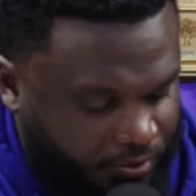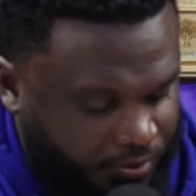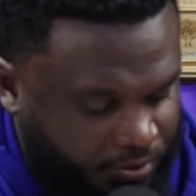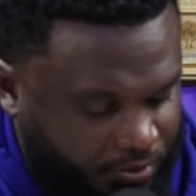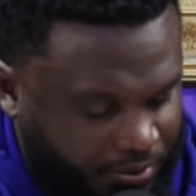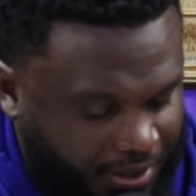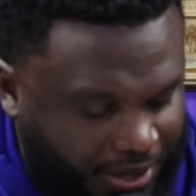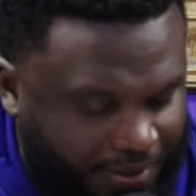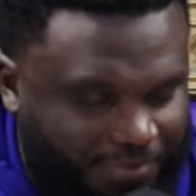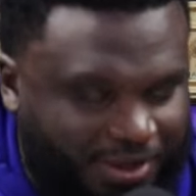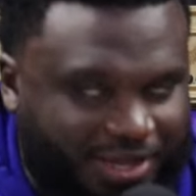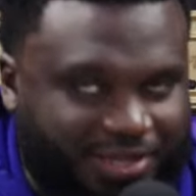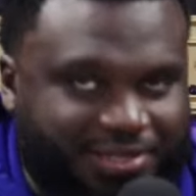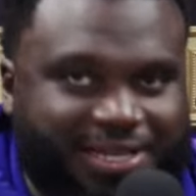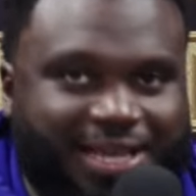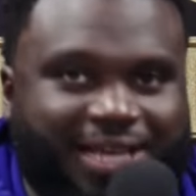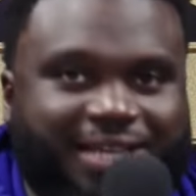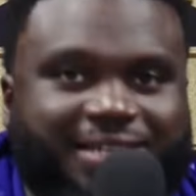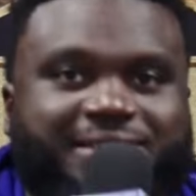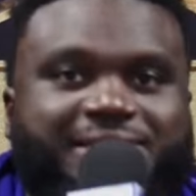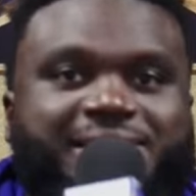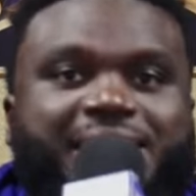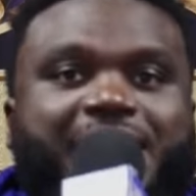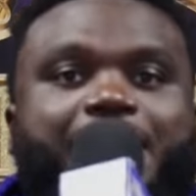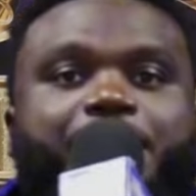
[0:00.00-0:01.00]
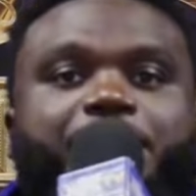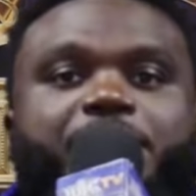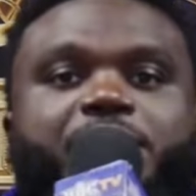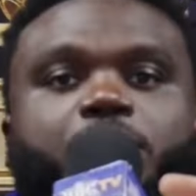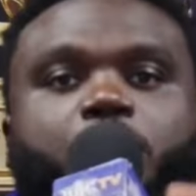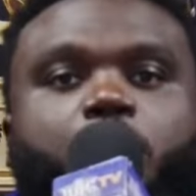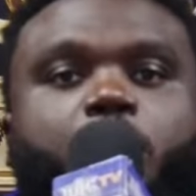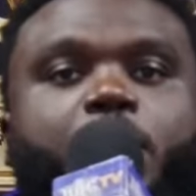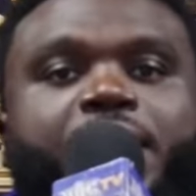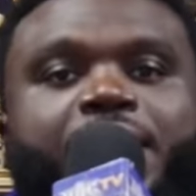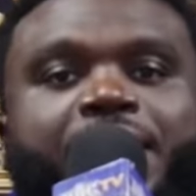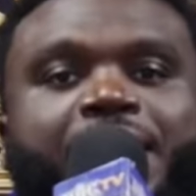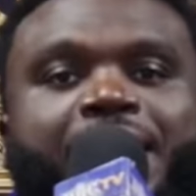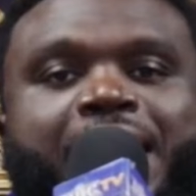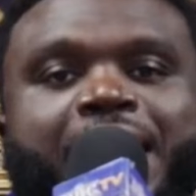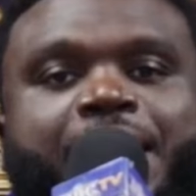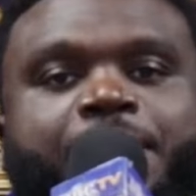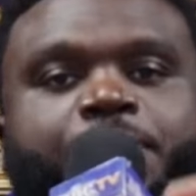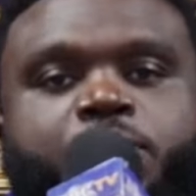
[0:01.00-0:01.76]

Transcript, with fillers: That means examine the way the ant